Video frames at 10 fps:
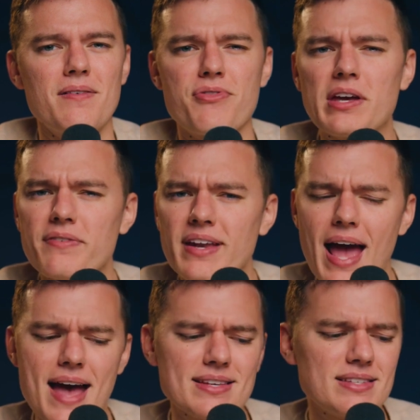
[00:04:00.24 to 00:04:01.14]
Think of it
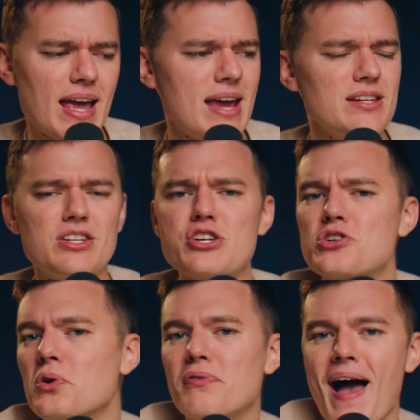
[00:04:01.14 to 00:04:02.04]
as a
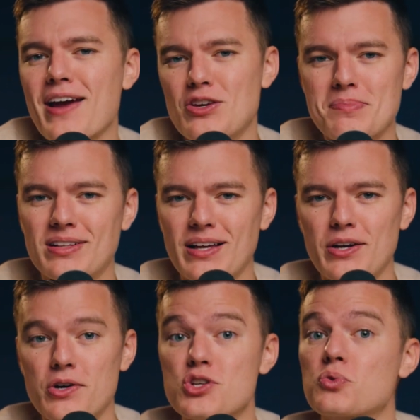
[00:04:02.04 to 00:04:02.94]
digital vacuum
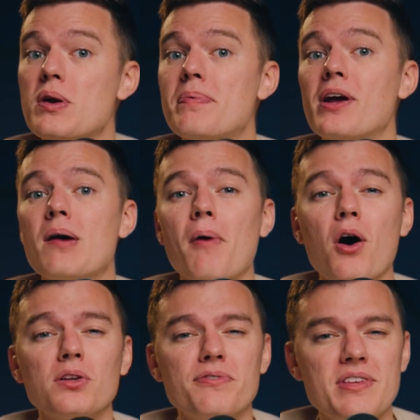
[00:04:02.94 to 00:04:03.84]
cleaner sweeping up
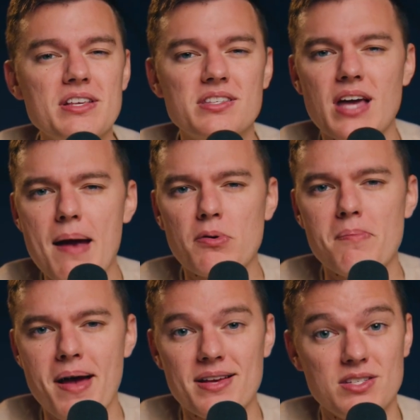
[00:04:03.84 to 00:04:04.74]
all of the
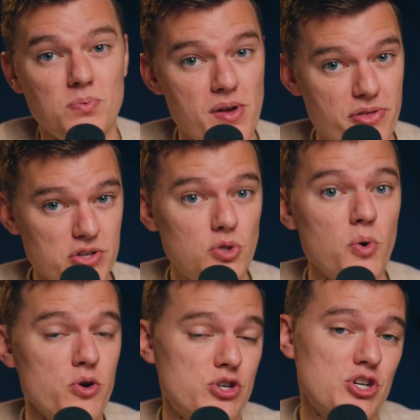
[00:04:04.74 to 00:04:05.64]
cyber mess with a
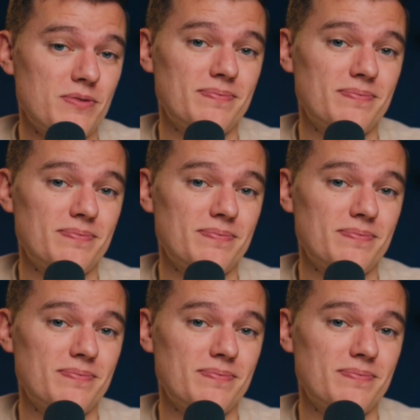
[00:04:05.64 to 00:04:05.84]
swoosh.